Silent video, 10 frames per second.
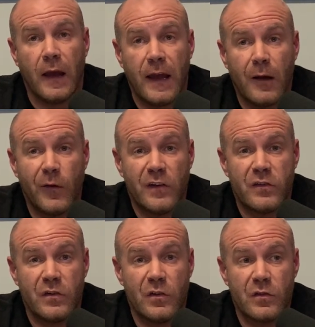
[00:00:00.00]
And we just
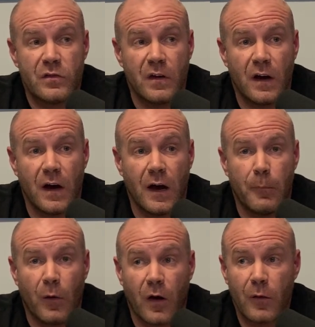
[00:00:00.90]
used a
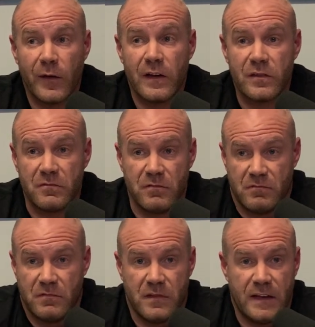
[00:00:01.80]
bar and we just
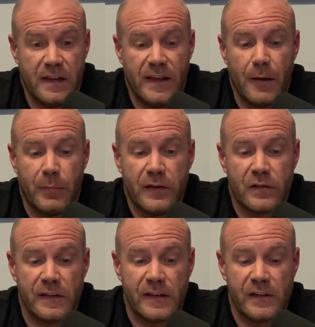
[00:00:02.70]
did that
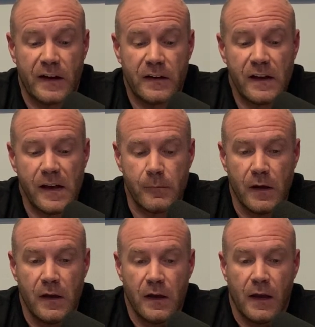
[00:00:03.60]
basically the entire time.
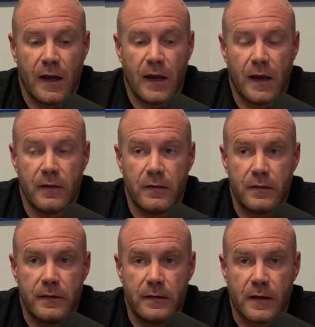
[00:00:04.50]
And
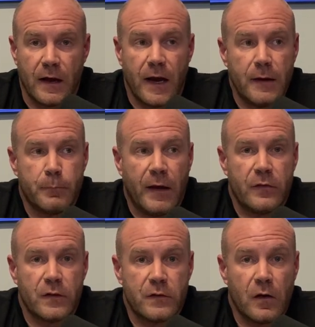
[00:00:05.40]
the guy
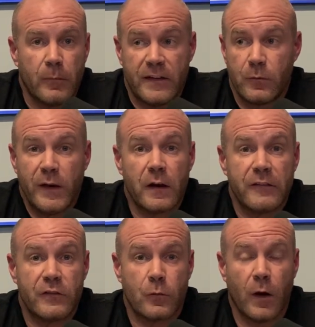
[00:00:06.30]
basically told him, he said, we don't
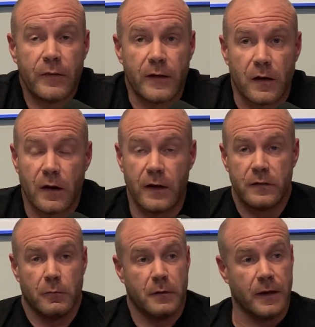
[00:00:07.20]
even squat there. I
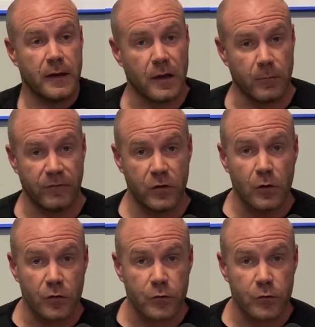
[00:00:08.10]
said, well, damn, if you don't